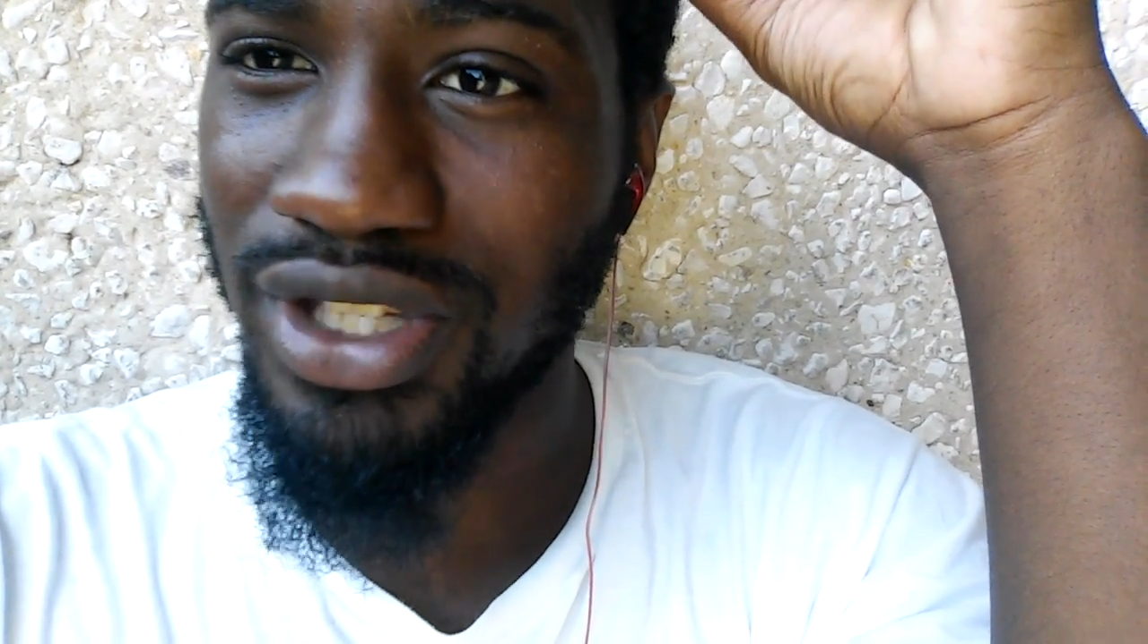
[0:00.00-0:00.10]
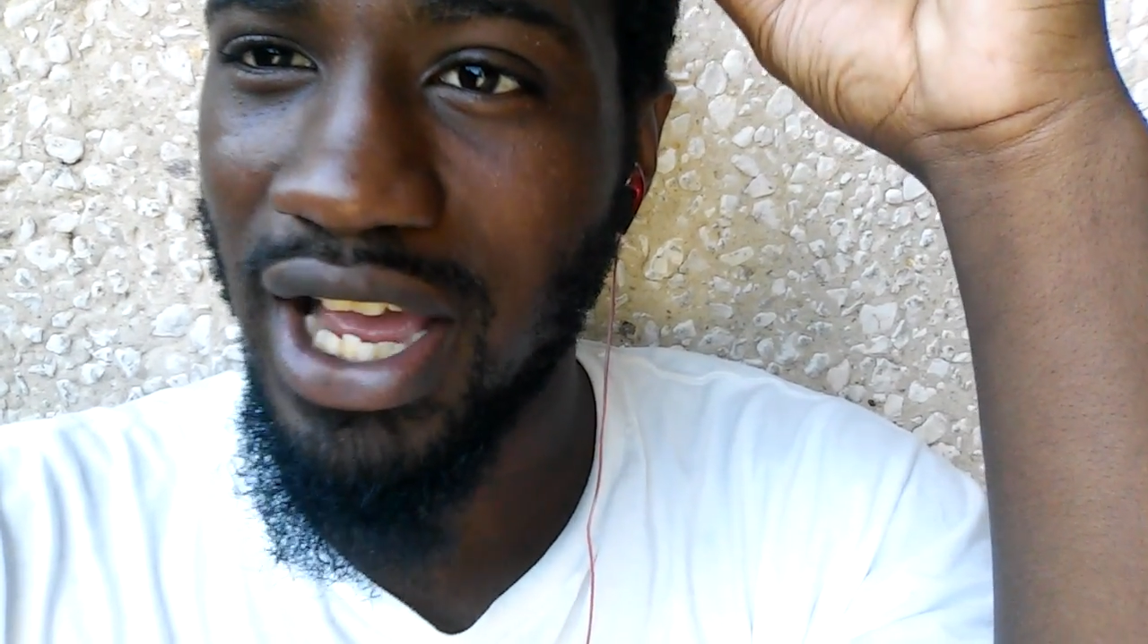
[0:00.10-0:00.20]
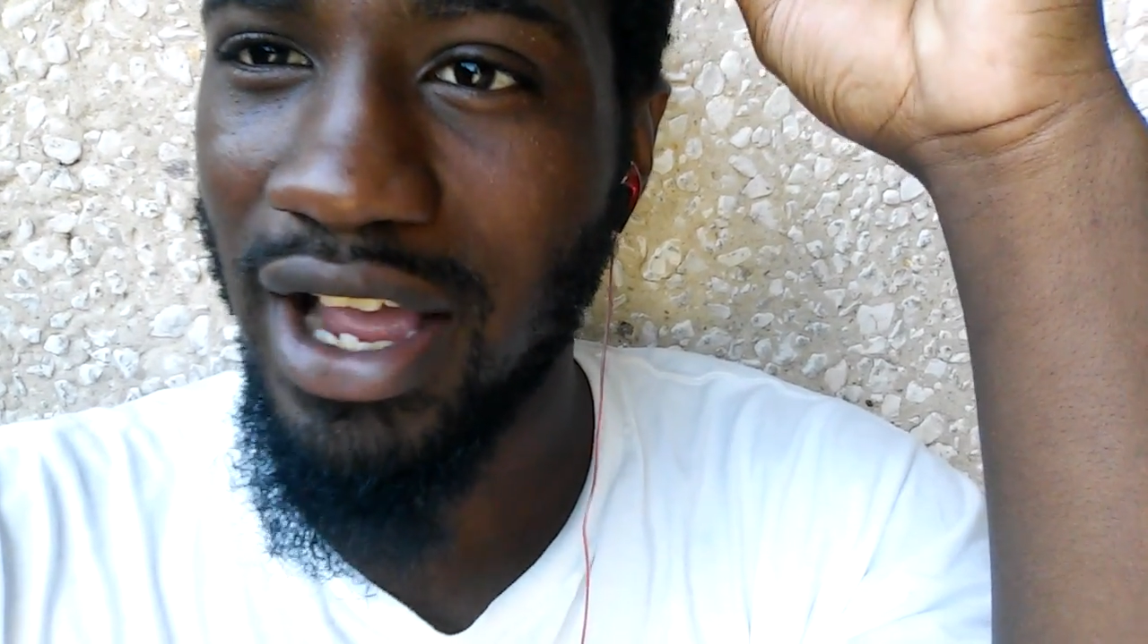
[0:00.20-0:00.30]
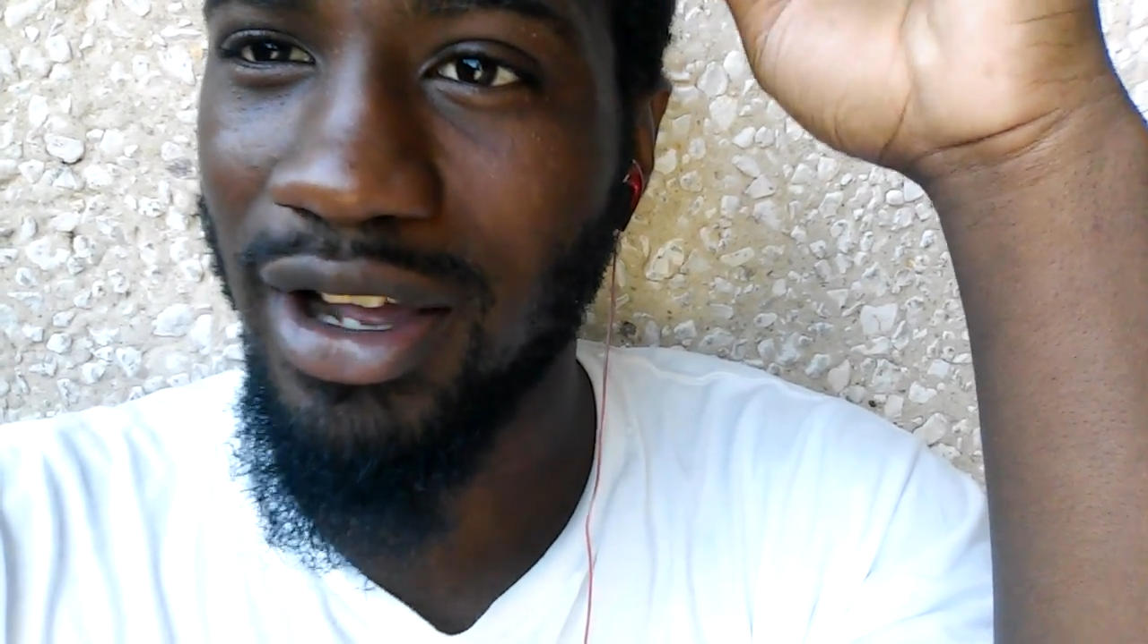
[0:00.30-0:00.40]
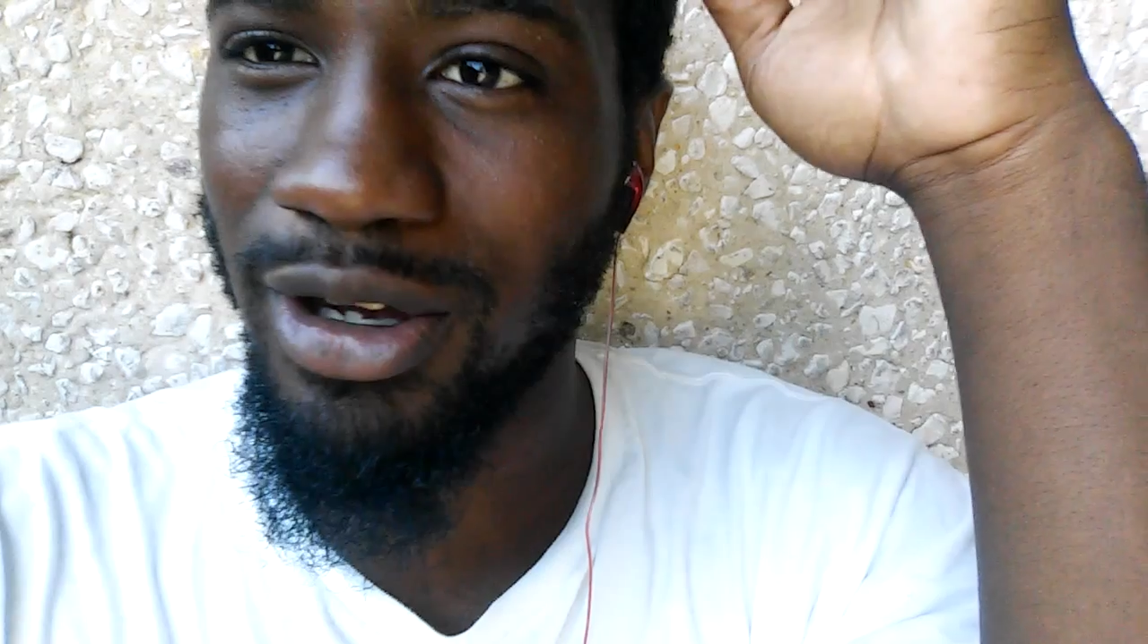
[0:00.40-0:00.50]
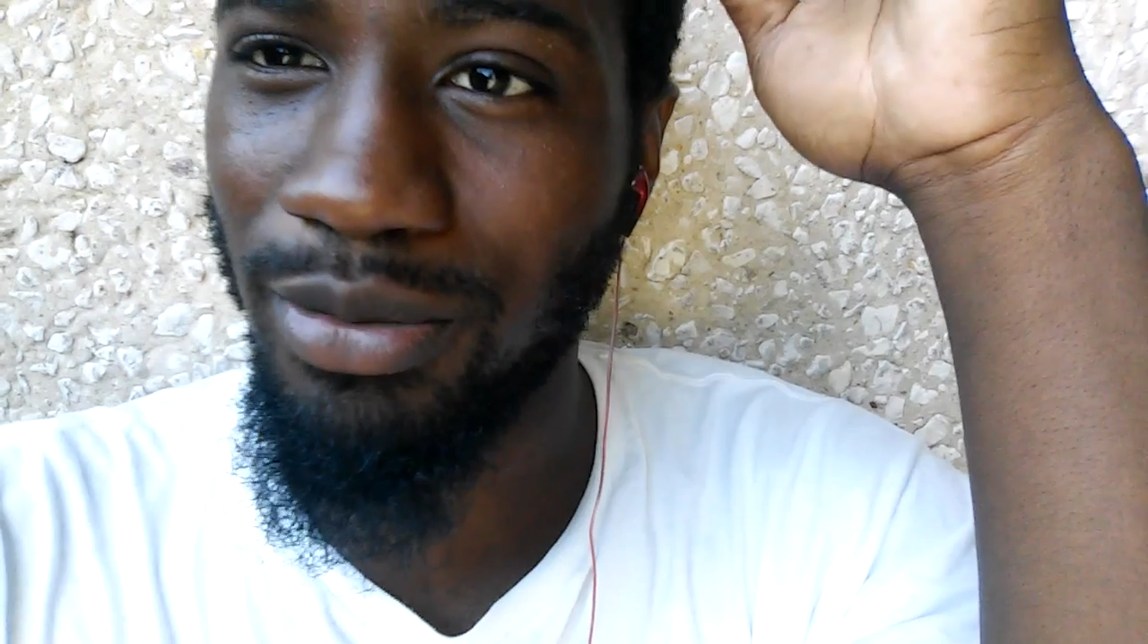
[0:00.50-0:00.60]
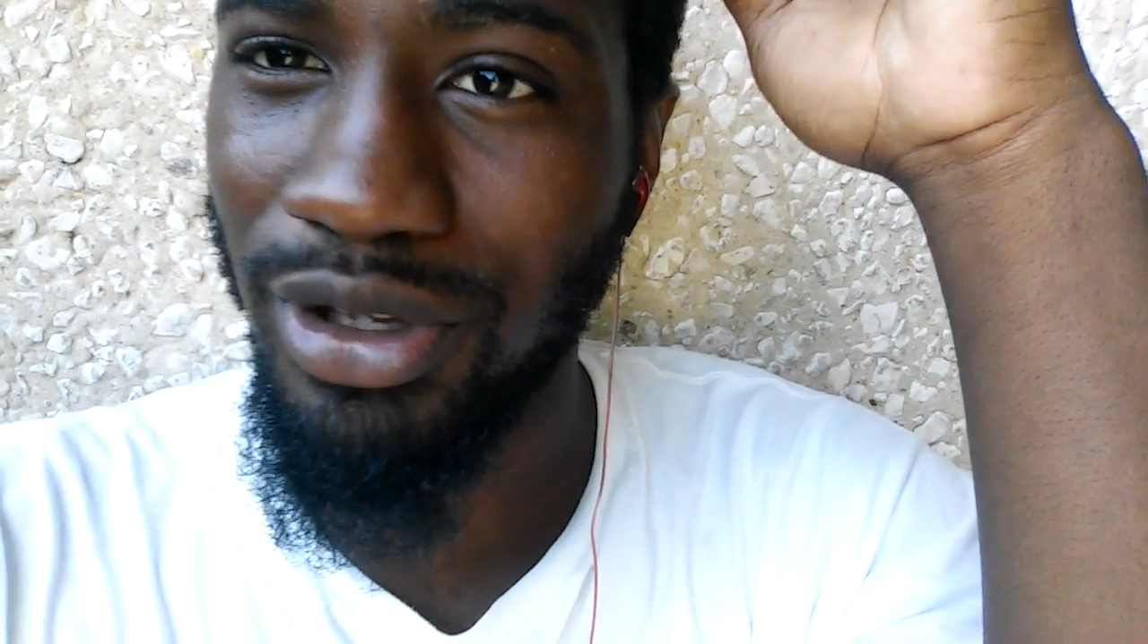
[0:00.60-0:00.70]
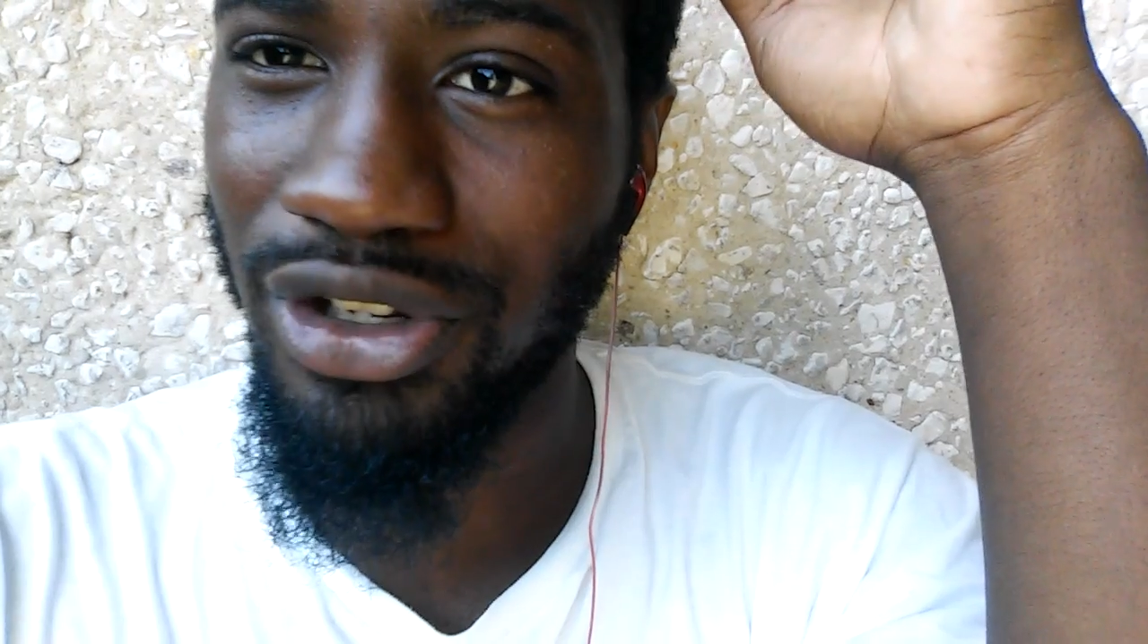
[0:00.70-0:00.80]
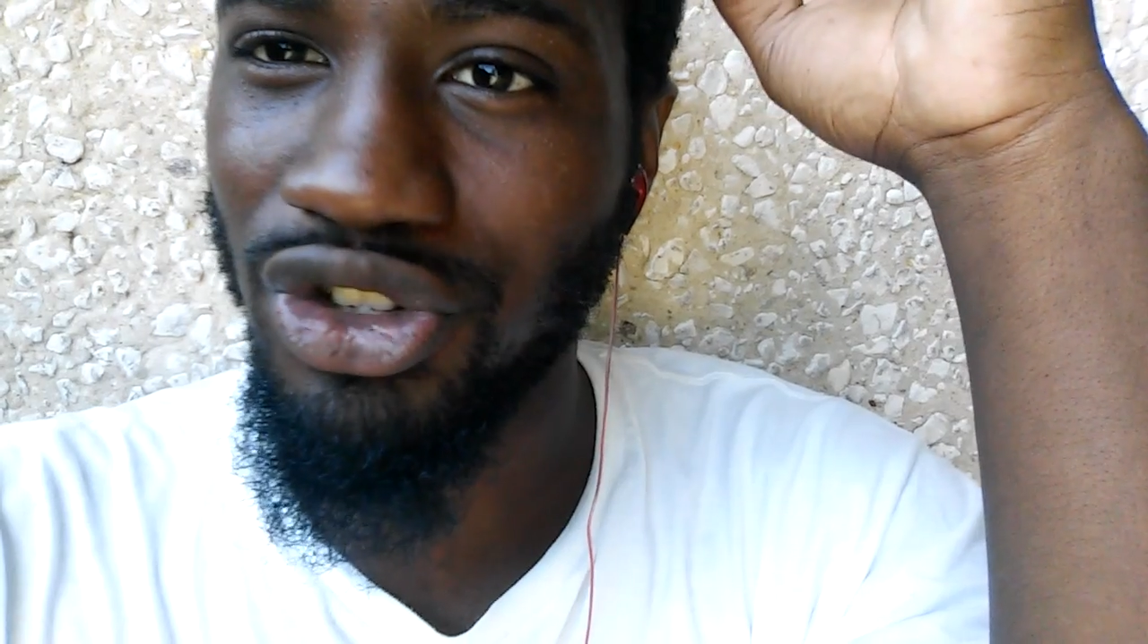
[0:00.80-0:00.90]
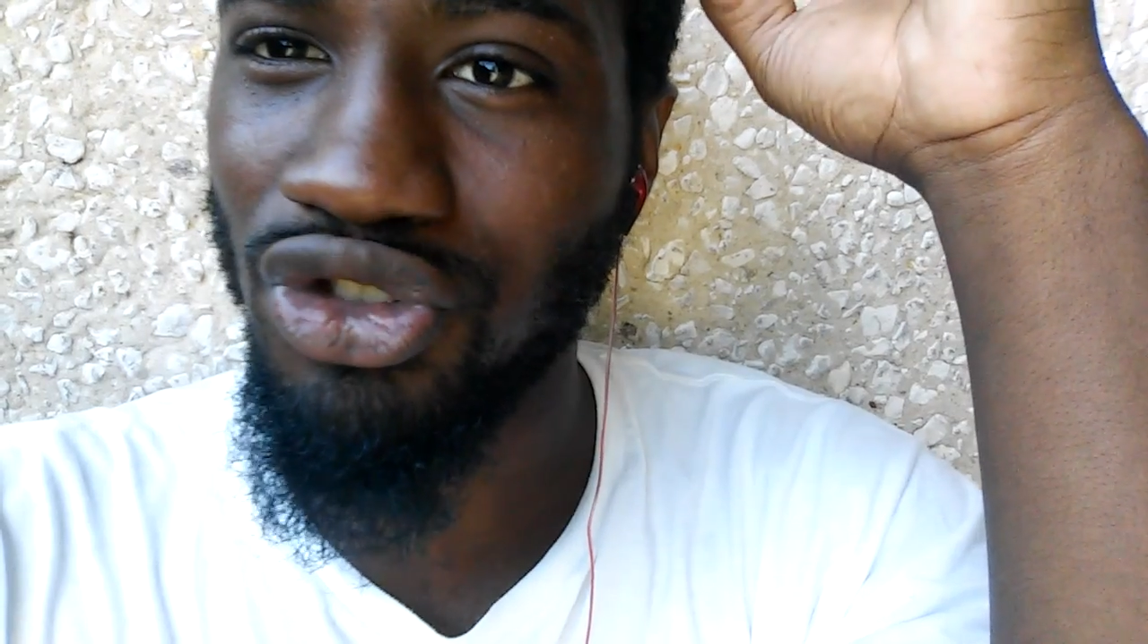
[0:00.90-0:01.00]
High come
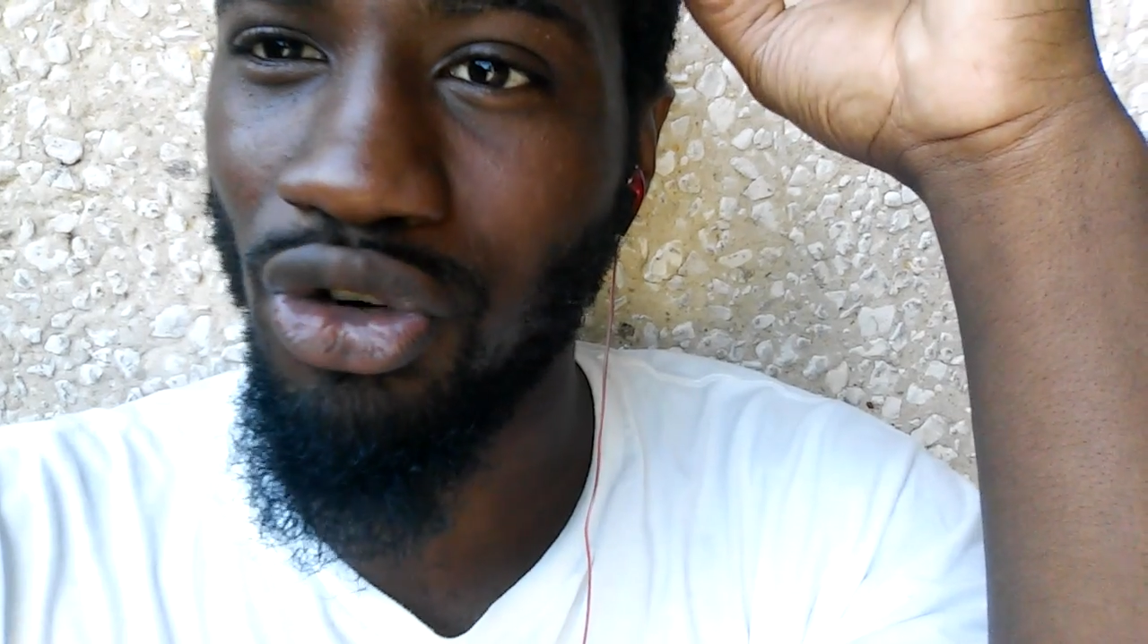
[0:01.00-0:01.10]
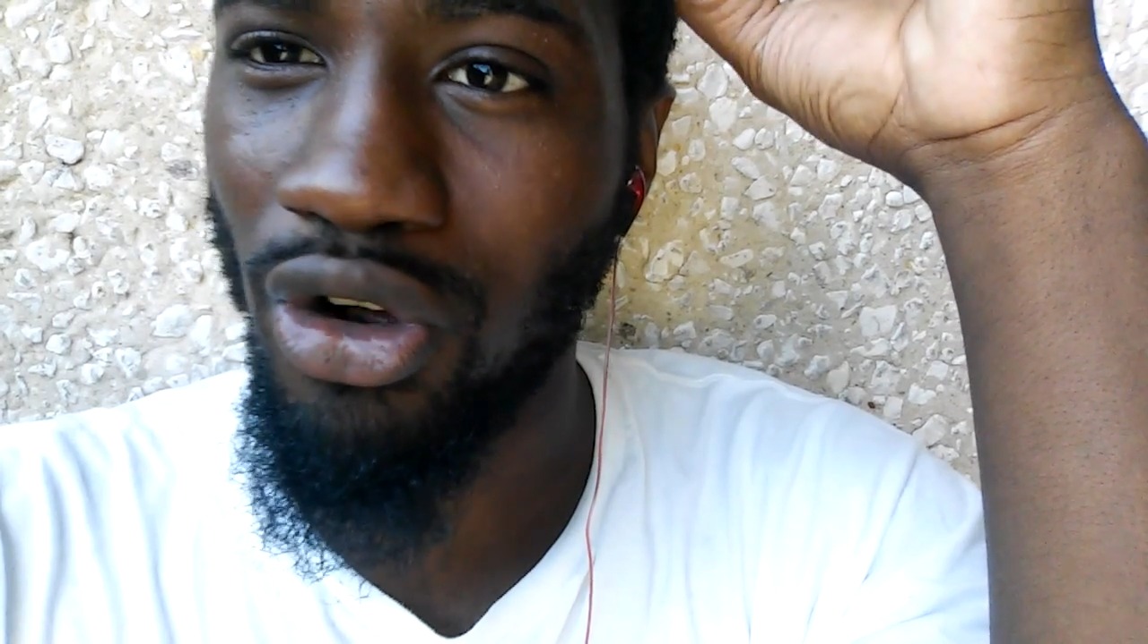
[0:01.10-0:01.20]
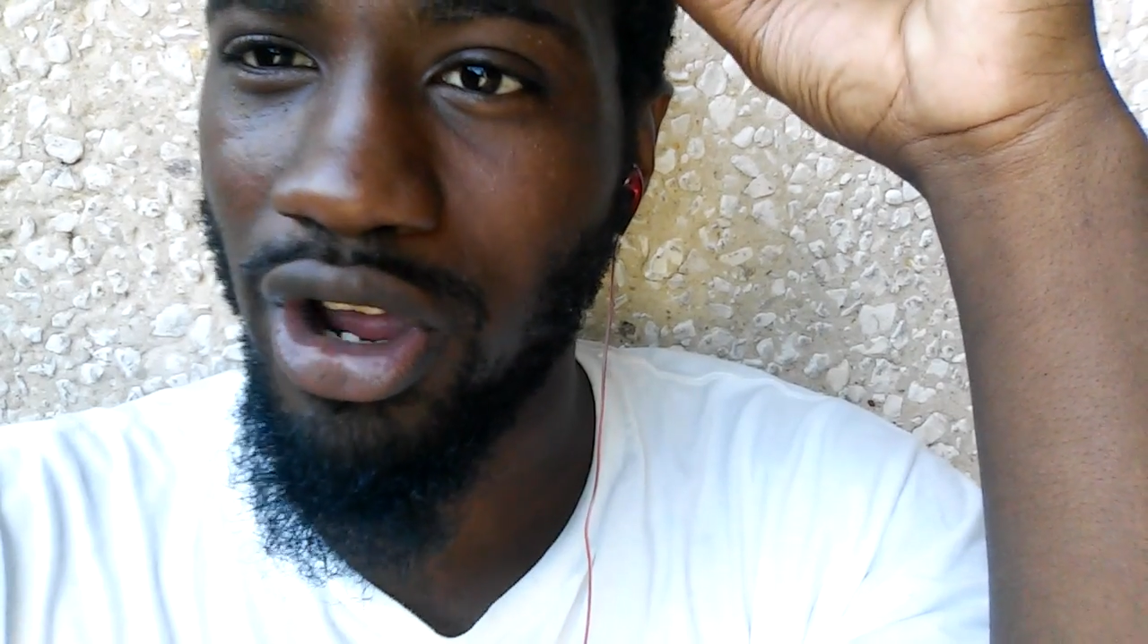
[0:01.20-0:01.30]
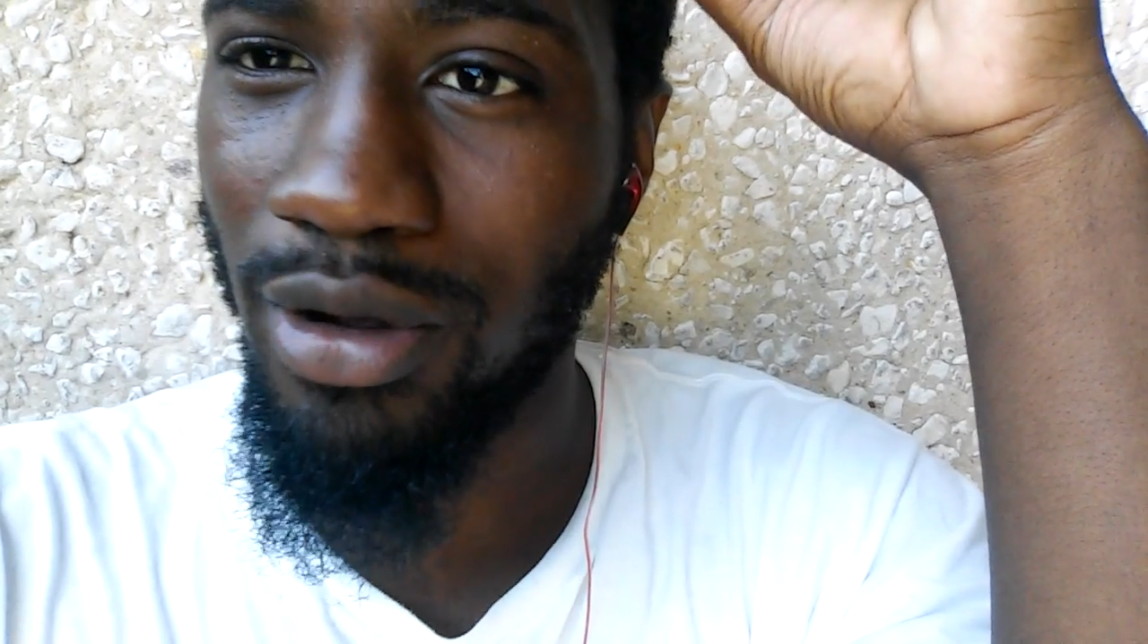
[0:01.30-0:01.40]
and destroy